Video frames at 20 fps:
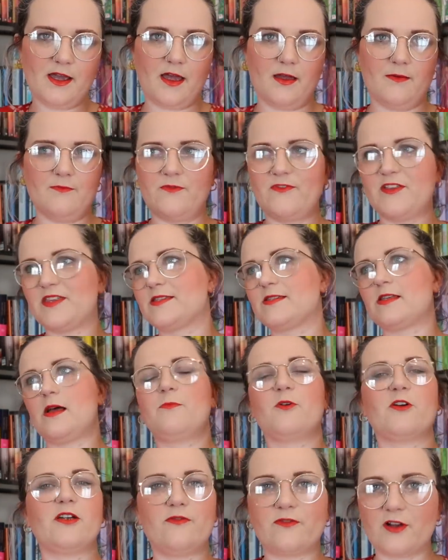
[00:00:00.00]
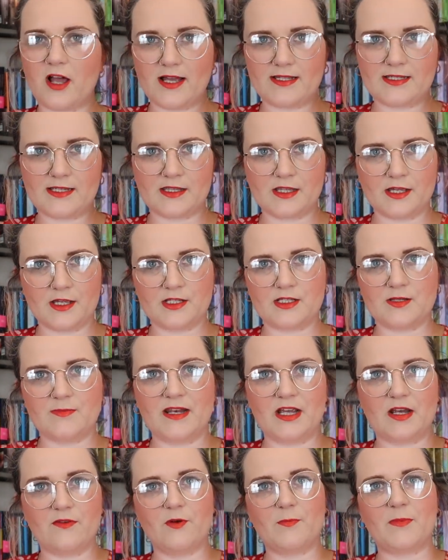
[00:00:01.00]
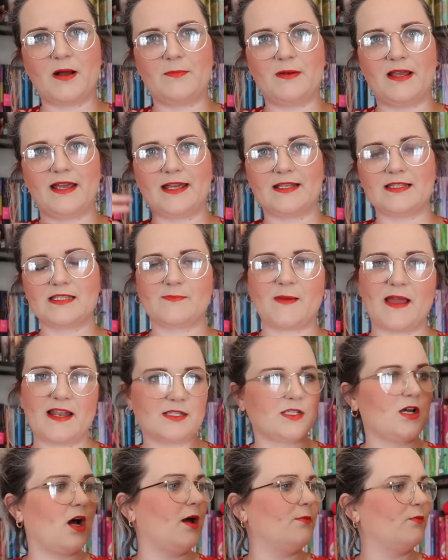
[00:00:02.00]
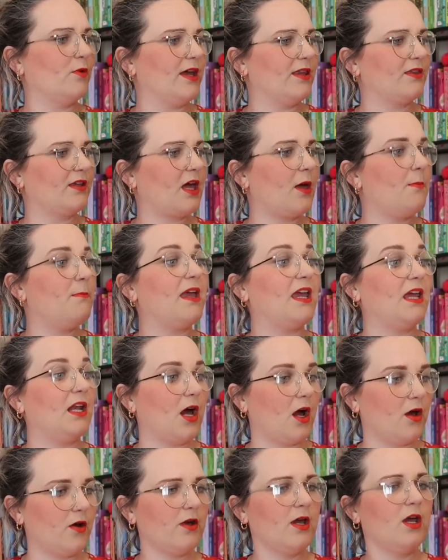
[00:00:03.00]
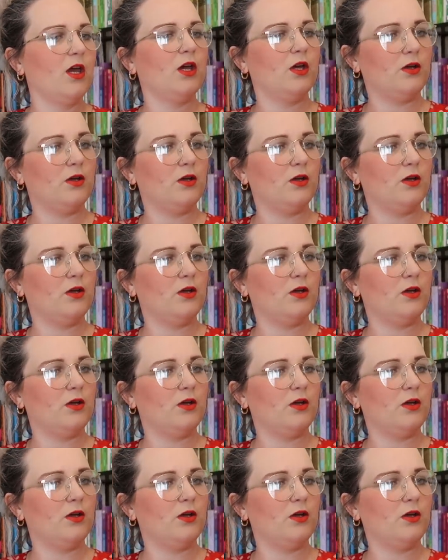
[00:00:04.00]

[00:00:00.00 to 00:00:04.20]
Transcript: um, for the summer. He flies to the Dominican Republic and spend time with Camino,